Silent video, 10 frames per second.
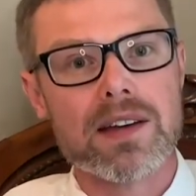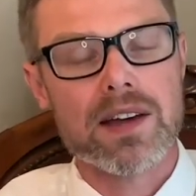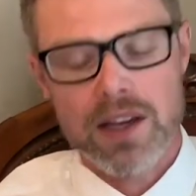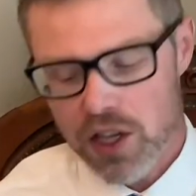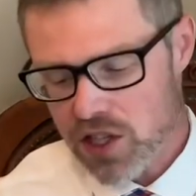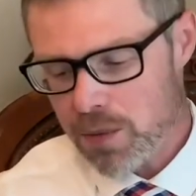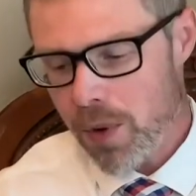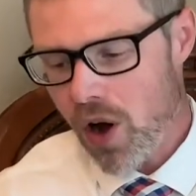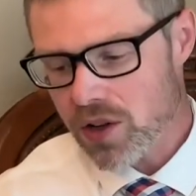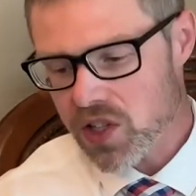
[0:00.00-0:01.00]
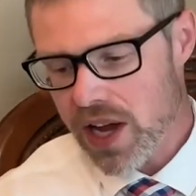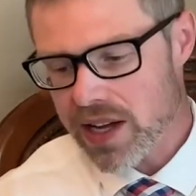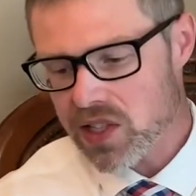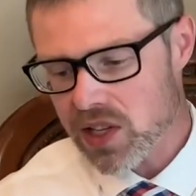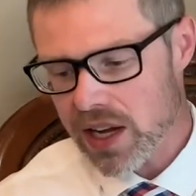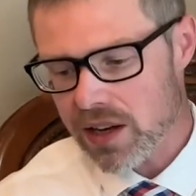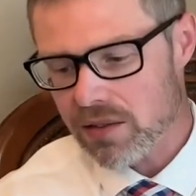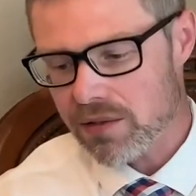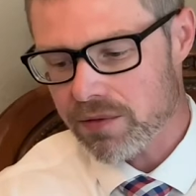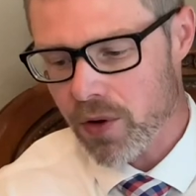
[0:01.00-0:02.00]
You see, Paul says
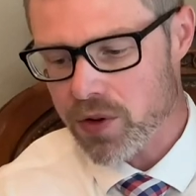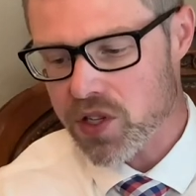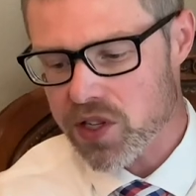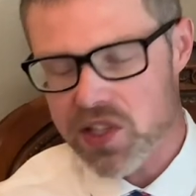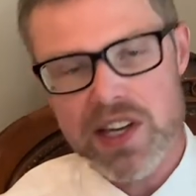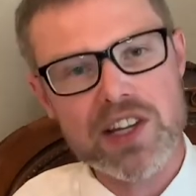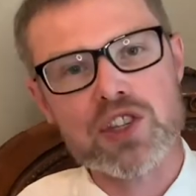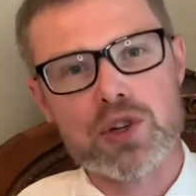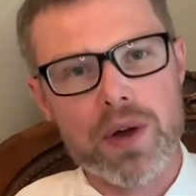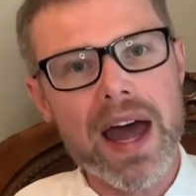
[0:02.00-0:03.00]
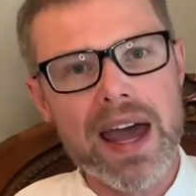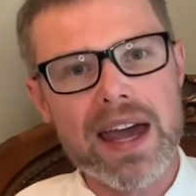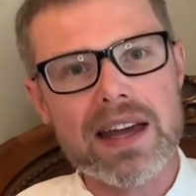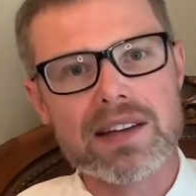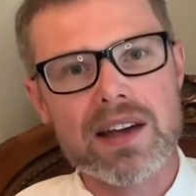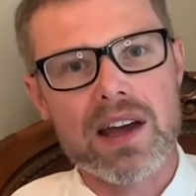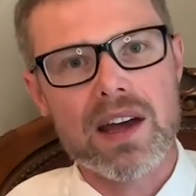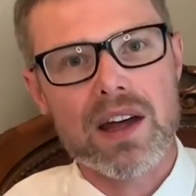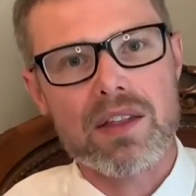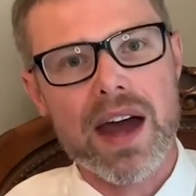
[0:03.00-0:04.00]
in verses 6 through 8
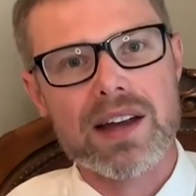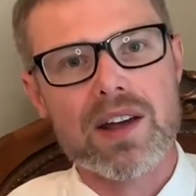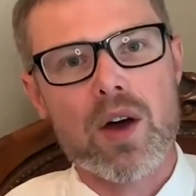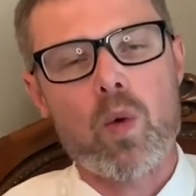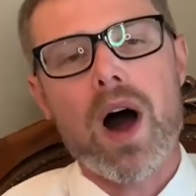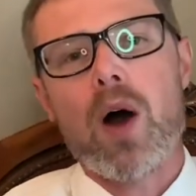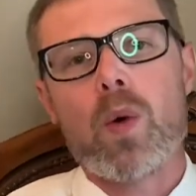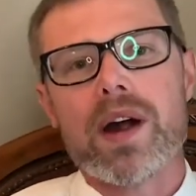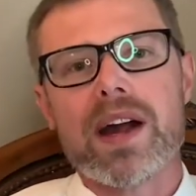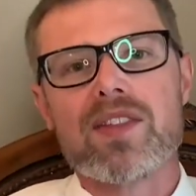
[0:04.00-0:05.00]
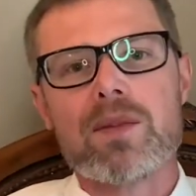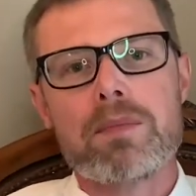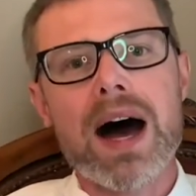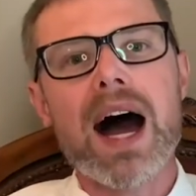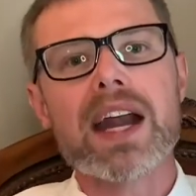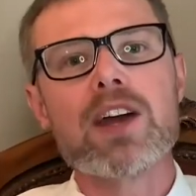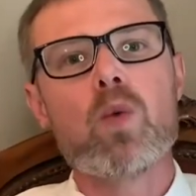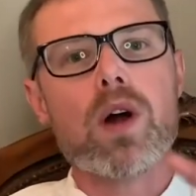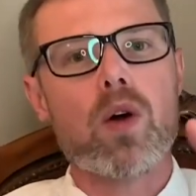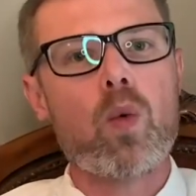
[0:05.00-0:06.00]
that while we're in the body,
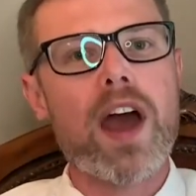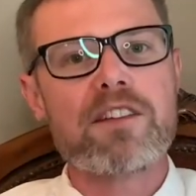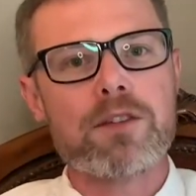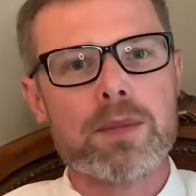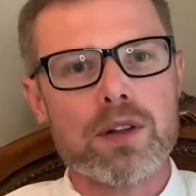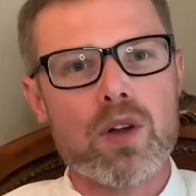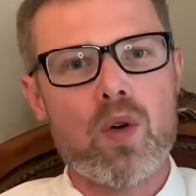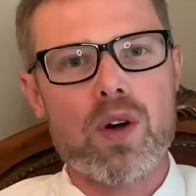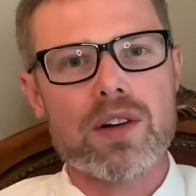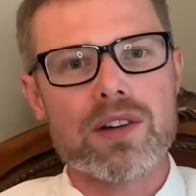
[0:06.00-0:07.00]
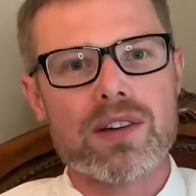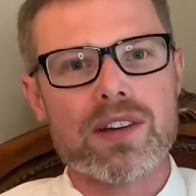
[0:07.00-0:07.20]
we're away from the Lord.